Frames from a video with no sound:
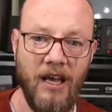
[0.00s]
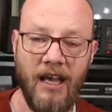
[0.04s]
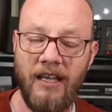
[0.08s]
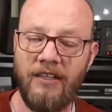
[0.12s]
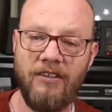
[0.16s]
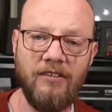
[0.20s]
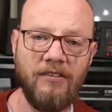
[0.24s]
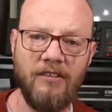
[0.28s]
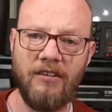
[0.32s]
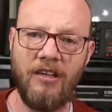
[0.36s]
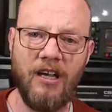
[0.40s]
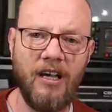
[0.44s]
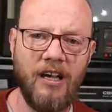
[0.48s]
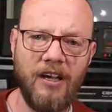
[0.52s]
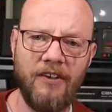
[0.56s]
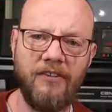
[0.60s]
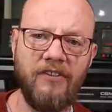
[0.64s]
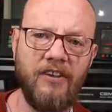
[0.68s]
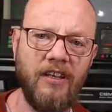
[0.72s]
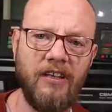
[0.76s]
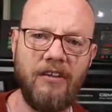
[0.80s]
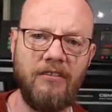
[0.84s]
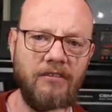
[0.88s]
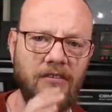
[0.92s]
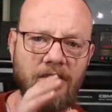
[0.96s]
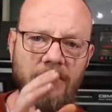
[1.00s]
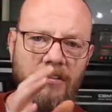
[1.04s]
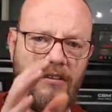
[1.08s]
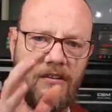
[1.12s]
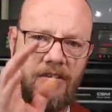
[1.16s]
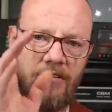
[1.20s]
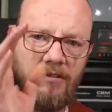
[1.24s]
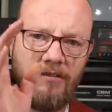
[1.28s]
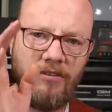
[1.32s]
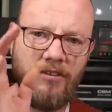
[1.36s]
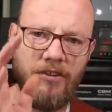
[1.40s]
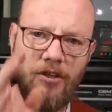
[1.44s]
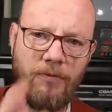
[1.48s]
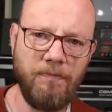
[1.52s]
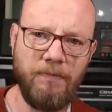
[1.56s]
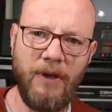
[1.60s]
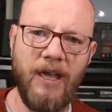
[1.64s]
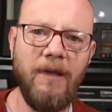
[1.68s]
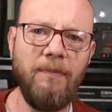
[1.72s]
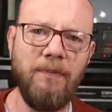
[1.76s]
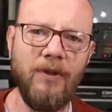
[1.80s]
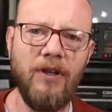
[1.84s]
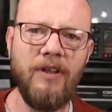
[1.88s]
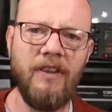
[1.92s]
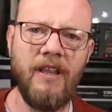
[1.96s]
And like I said, the
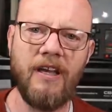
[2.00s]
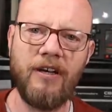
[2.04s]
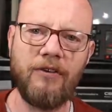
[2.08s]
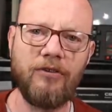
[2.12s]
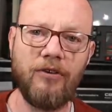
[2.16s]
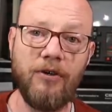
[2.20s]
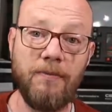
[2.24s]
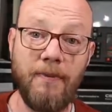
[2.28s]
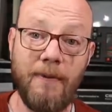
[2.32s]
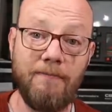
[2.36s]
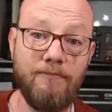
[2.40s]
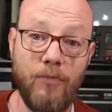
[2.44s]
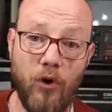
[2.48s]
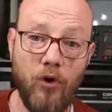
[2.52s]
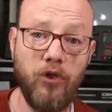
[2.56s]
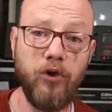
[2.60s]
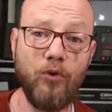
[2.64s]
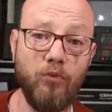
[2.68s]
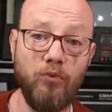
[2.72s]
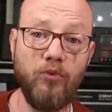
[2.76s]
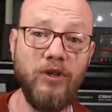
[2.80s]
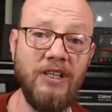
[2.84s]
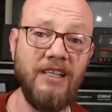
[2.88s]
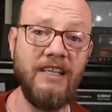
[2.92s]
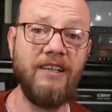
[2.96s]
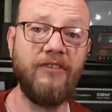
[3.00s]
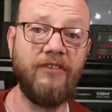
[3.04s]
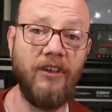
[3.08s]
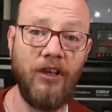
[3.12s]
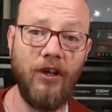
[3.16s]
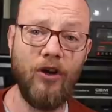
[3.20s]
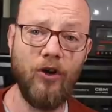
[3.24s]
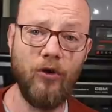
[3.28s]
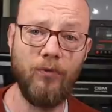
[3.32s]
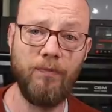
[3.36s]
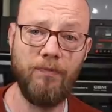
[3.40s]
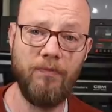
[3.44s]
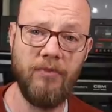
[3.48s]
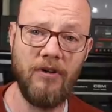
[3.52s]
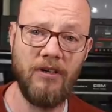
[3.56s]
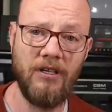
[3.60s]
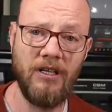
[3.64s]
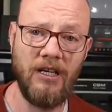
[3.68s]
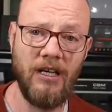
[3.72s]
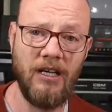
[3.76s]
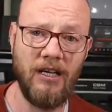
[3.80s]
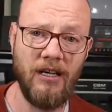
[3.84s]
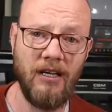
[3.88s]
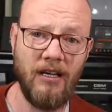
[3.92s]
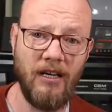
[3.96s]
people in that group are more than willing to help
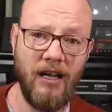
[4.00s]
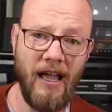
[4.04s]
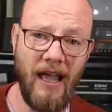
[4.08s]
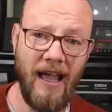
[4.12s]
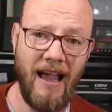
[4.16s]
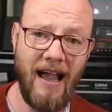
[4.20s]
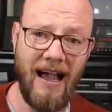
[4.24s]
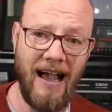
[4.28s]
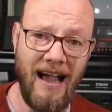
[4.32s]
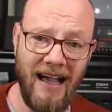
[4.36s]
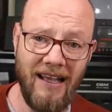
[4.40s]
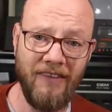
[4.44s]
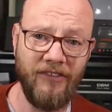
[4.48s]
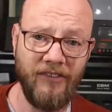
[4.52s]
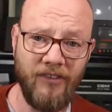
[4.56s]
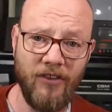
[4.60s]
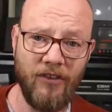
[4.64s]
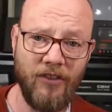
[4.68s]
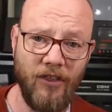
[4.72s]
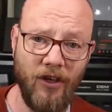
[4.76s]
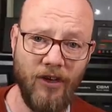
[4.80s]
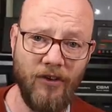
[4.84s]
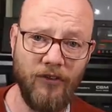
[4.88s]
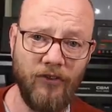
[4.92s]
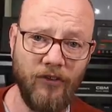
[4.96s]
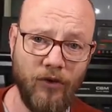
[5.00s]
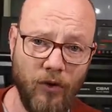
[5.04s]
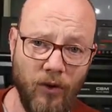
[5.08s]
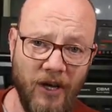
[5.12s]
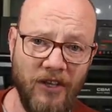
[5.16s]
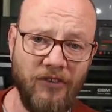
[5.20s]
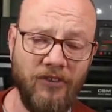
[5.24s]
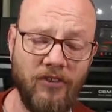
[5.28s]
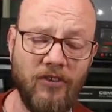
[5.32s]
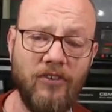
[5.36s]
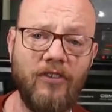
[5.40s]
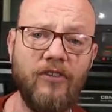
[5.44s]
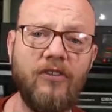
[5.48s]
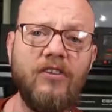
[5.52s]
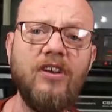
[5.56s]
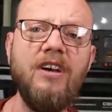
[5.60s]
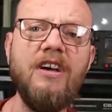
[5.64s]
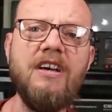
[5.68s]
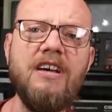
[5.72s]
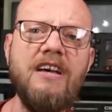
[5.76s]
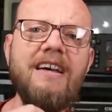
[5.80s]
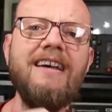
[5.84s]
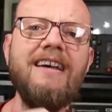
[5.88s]
answer those questions.